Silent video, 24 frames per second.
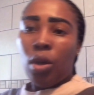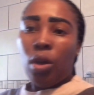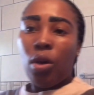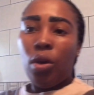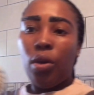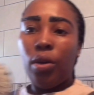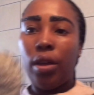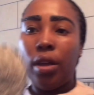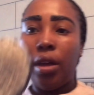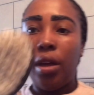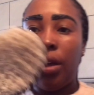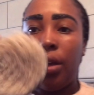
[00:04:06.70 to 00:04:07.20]

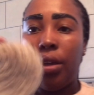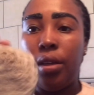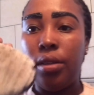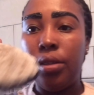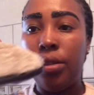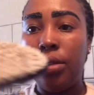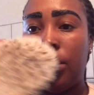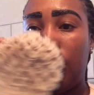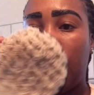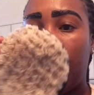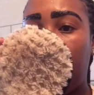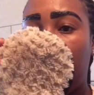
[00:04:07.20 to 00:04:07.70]
Okay,
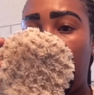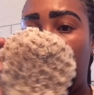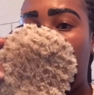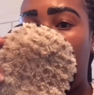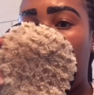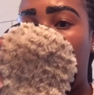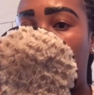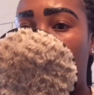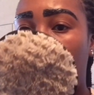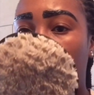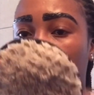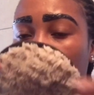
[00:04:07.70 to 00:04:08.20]
so I'm gonna
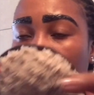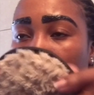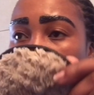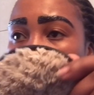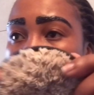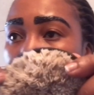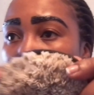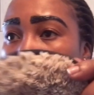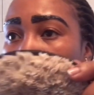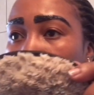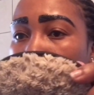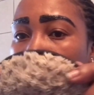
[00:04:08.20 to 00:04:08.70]
use
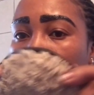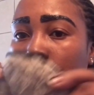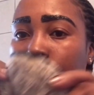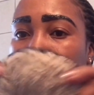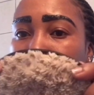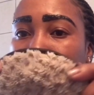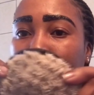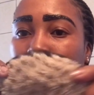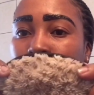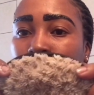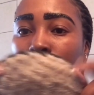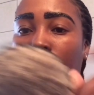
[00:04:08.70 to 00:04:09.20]
this
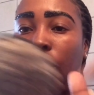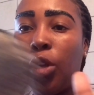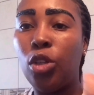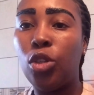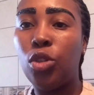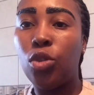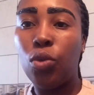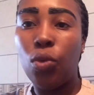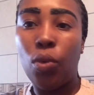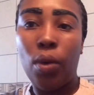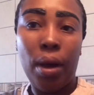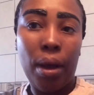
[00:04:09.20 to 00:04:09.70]

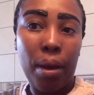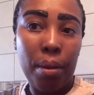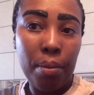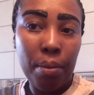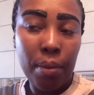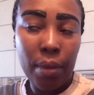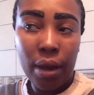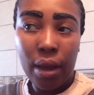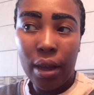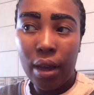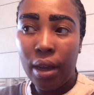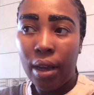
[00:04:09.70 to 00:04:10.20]
to wipe
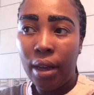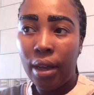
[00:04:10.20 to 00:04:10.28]
my